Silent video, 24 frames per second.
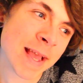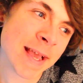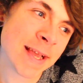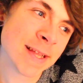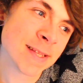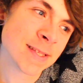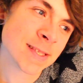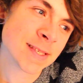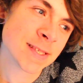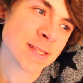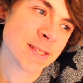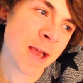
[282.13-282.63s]

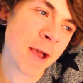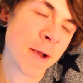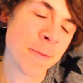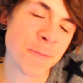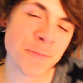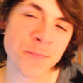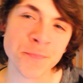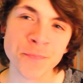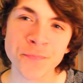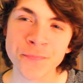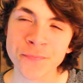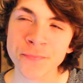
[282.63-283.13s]
it's
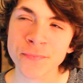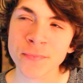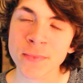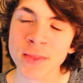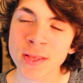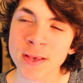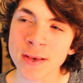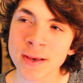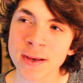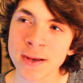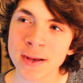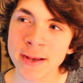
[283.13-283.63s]
um
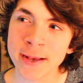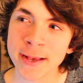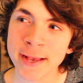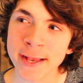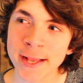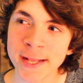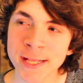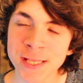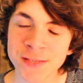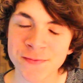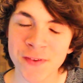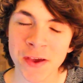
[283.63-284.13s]

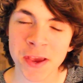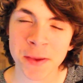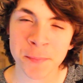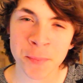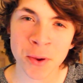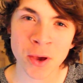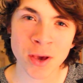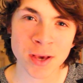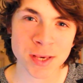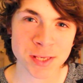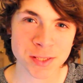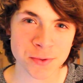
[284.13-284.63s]
it's a very
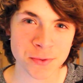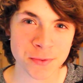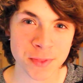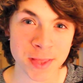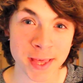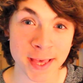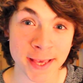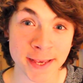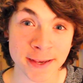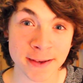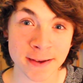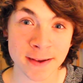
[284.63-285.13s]
personal
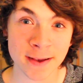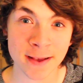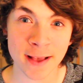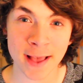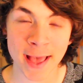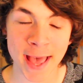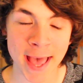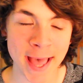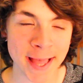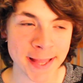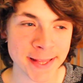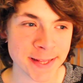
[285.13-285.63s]
thing
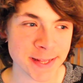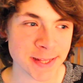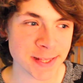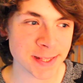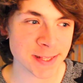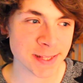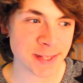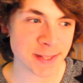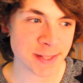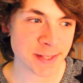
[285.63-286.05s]
and